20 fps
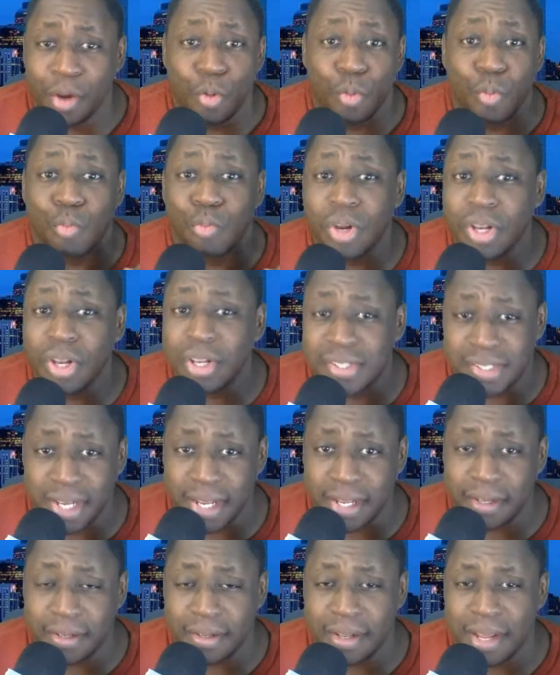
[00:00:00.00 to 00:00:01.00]
real
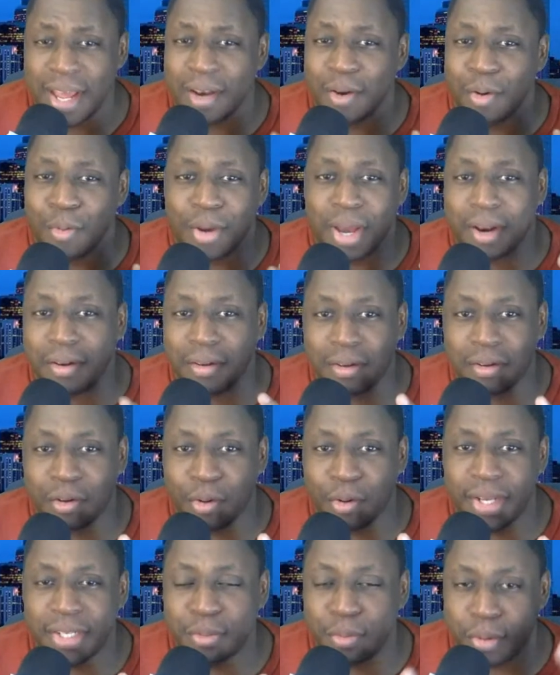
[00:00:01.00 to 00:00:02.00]
estate. I know I kind of look
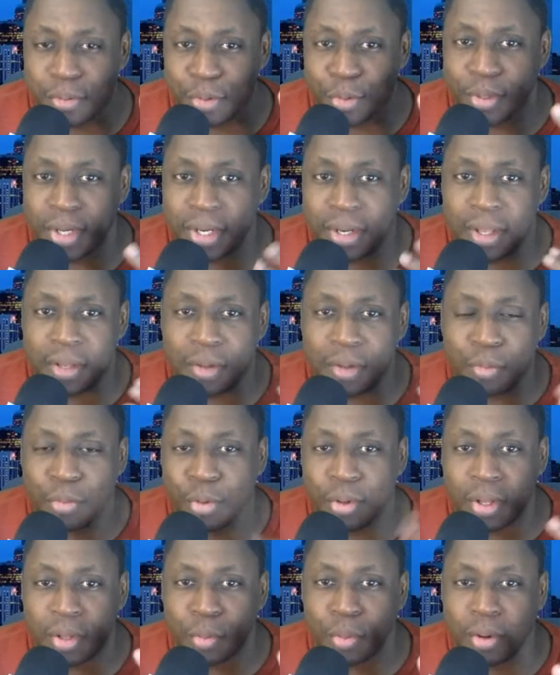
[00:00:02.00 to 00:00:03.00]
crazy when I'm doing that the other one, do
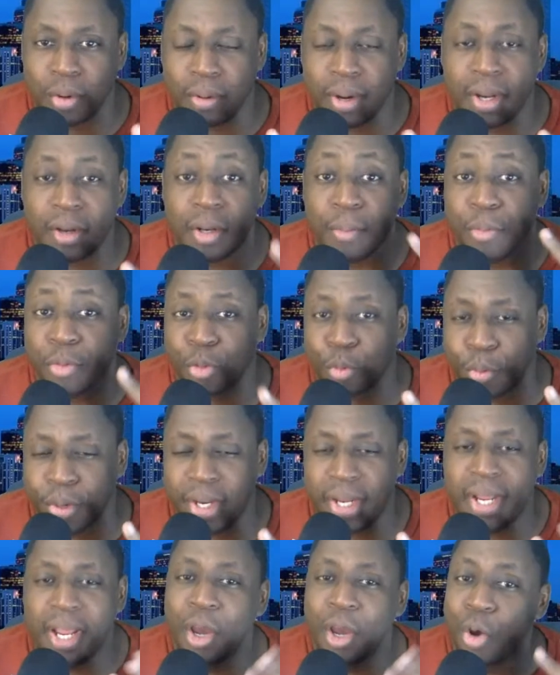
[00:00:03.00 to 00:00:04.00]
the other way around. Number
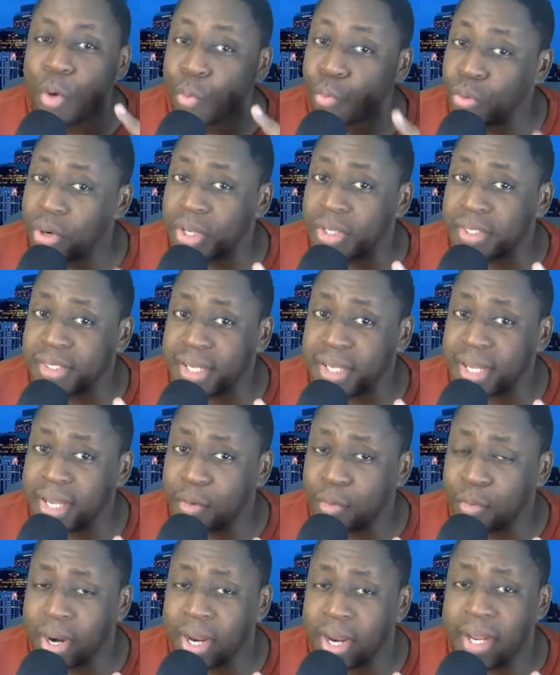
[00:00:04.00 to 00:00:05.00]
three, real estate,
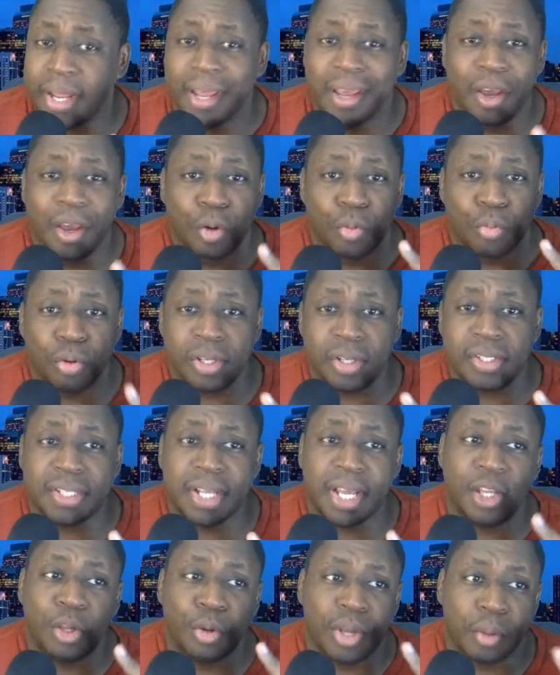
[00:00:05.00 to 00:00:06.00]
right? Real
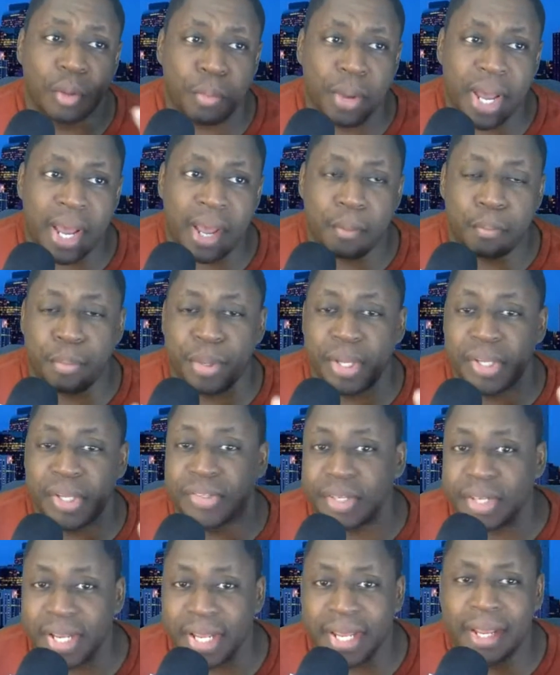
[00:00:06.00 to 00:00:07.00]
estate, you can buy a piece
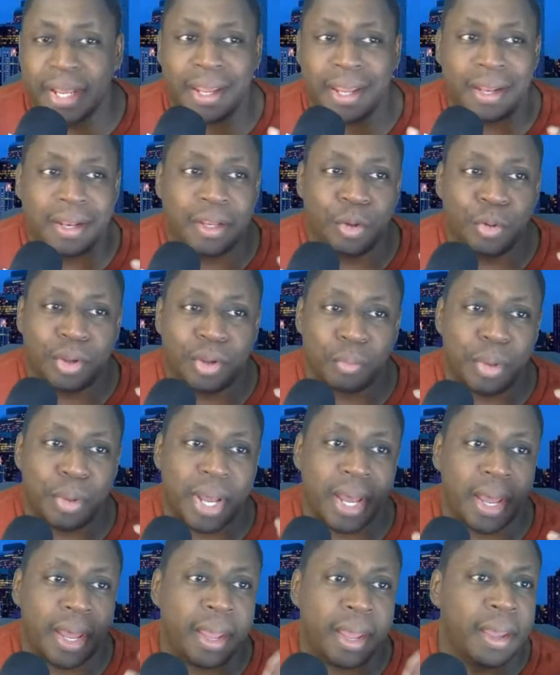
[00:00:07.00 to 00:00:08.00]
of land, you can
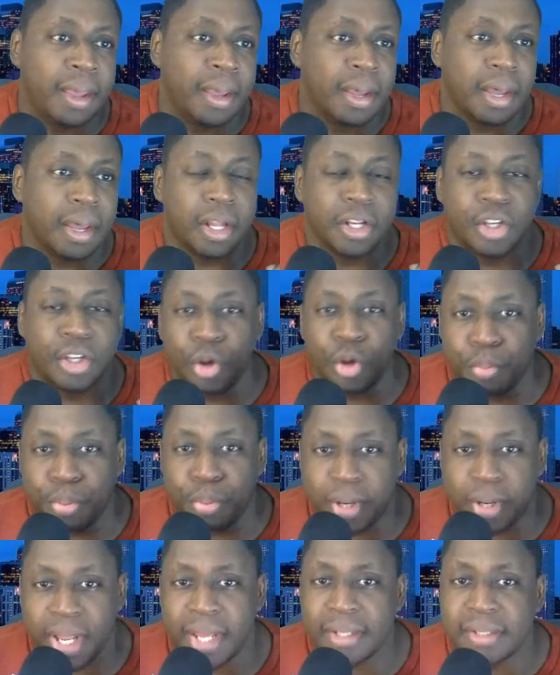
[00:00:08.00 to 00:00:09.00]
buy a
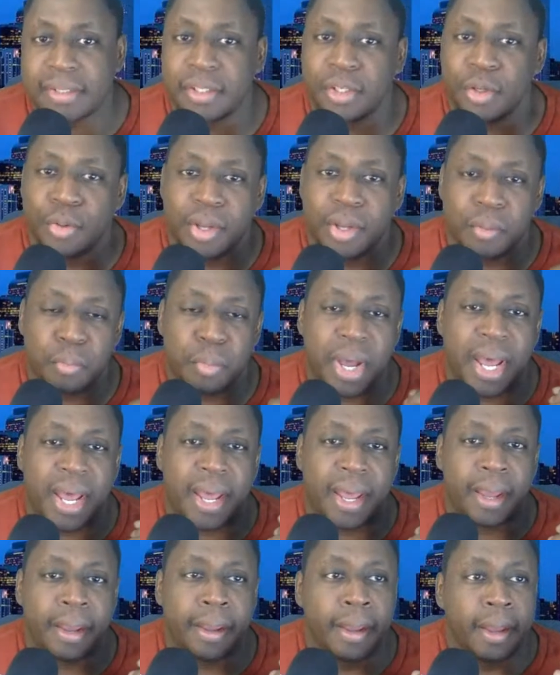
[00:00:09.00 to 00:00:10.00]
duplex, you can
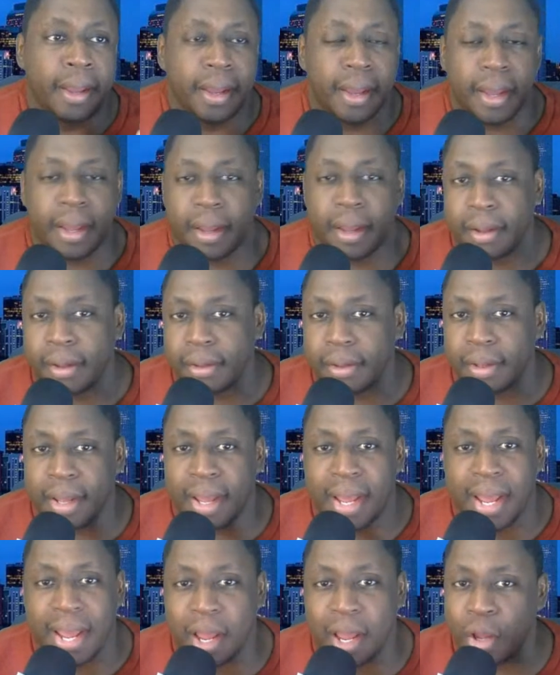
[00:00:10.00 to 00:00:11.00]
buy uh, a
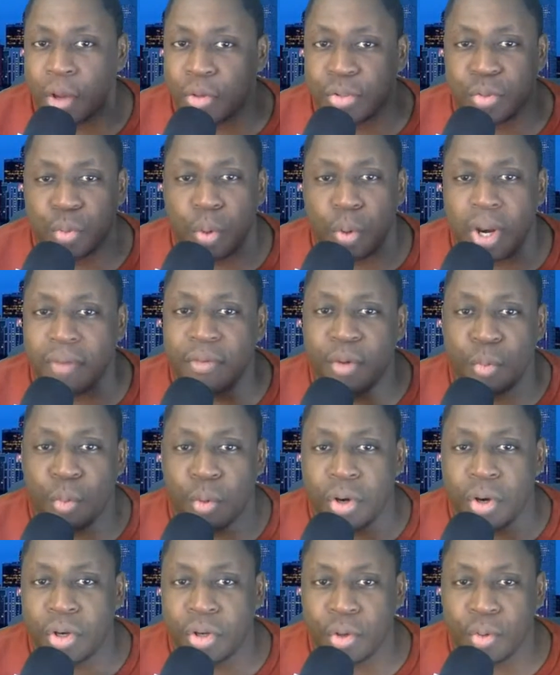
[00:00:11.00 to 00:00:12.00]
house, whatever you
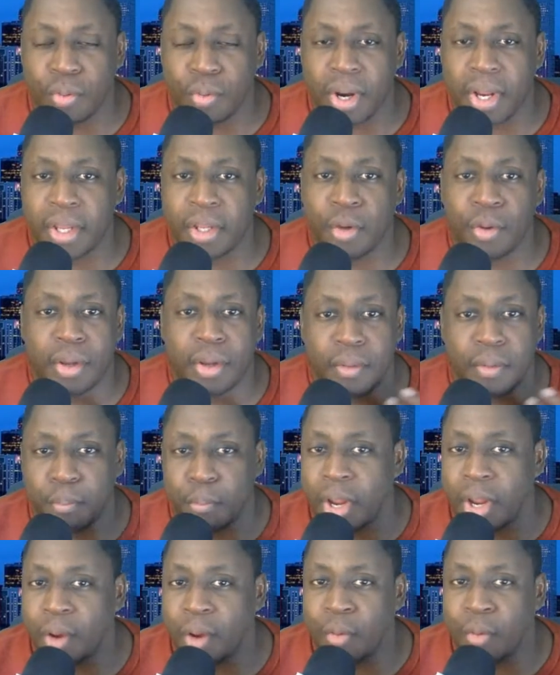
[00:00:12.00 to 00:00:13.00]
want to do, right? You can
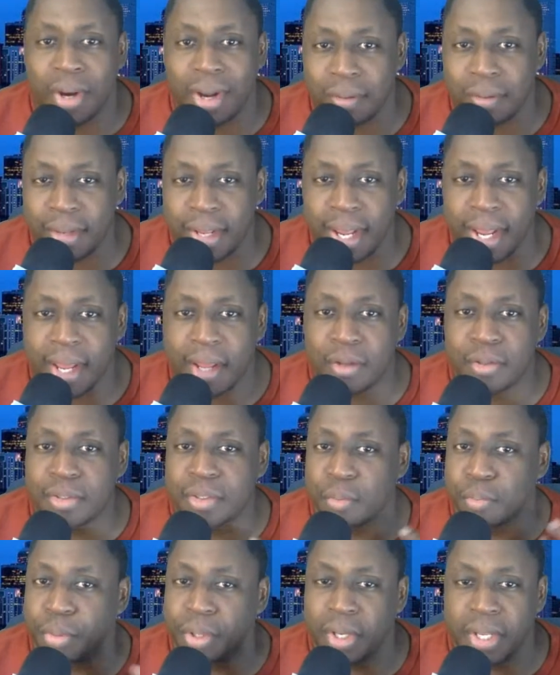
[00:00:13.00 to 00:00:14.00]
and rent out the house
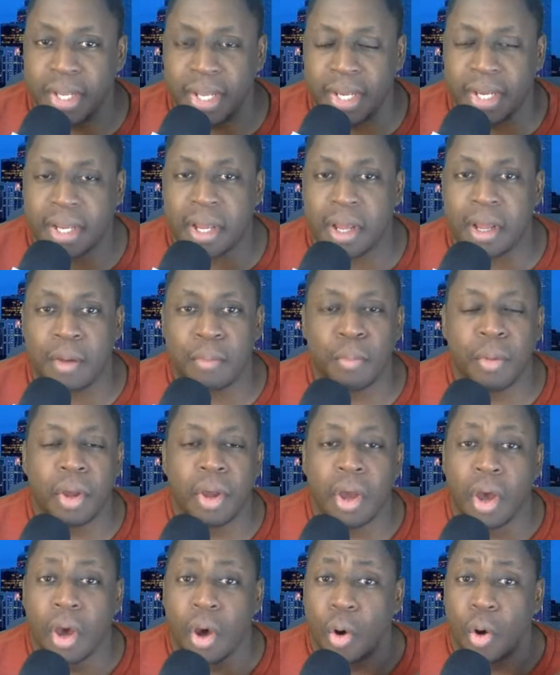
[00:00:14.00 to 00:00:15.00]
to build an income,
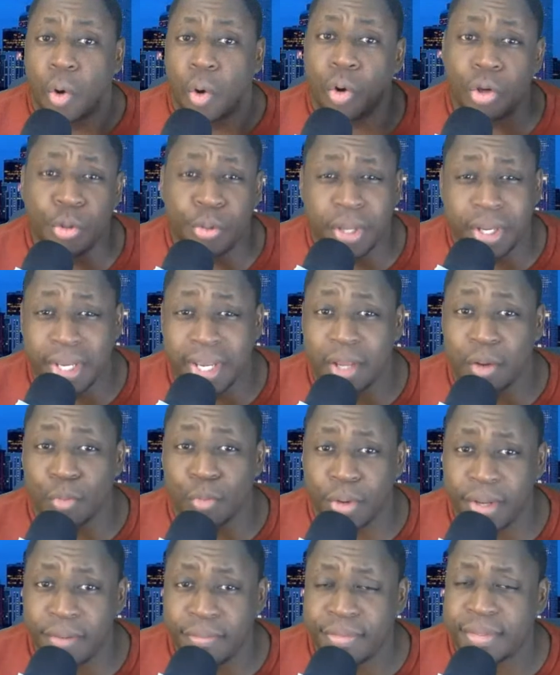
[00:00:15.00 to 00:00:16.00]
or you can get
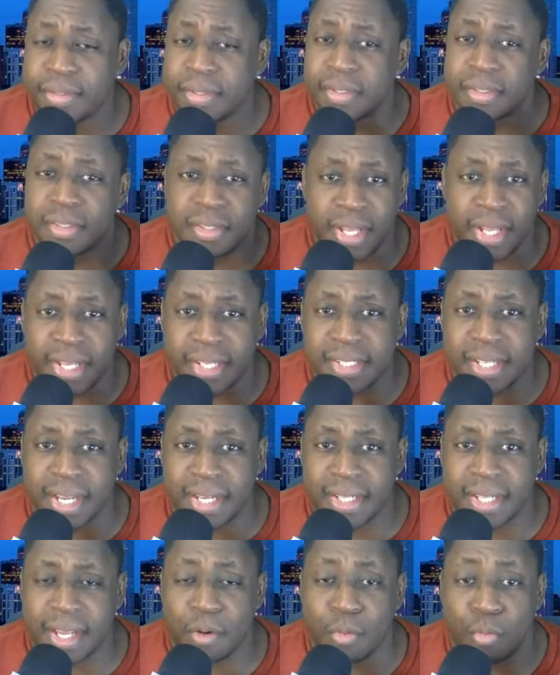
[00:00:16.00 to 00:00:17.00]
REITs, things like
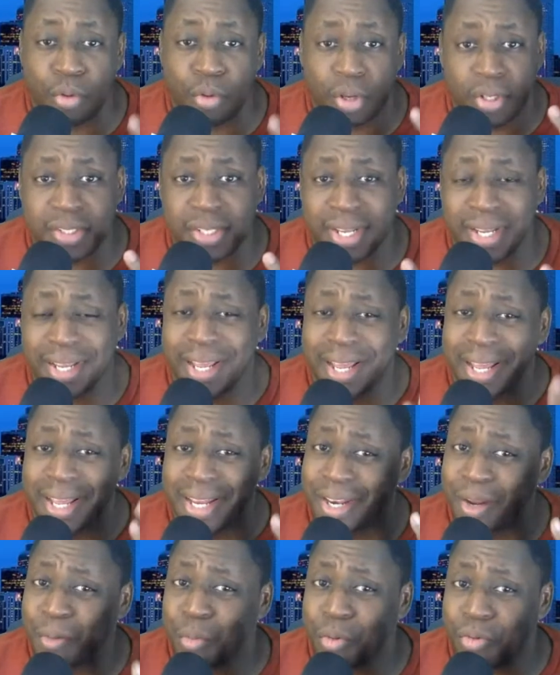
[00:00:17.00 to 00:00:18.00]
that, real estate.
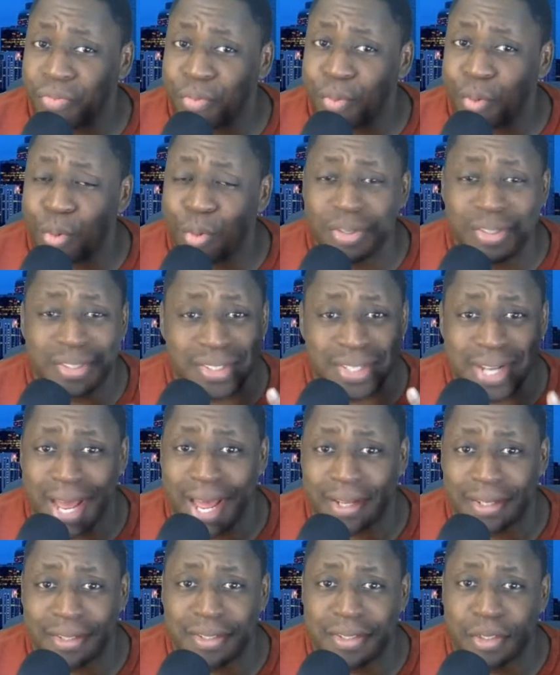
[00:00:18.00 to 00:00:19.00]
Number four,
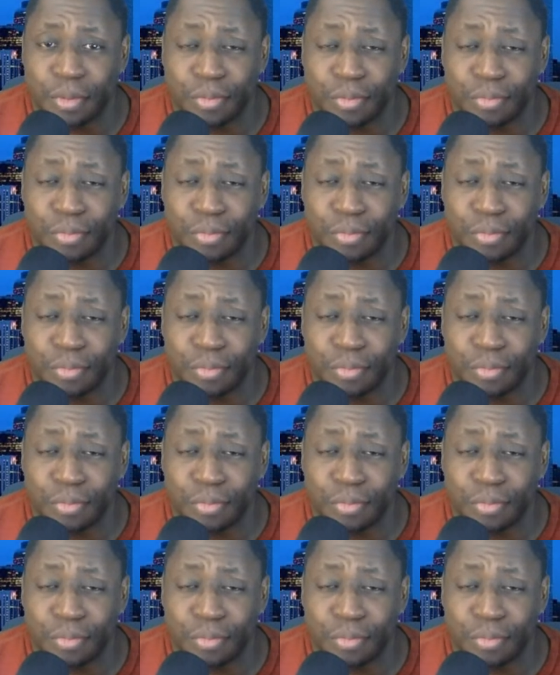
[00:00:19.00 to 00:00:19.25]
stocks.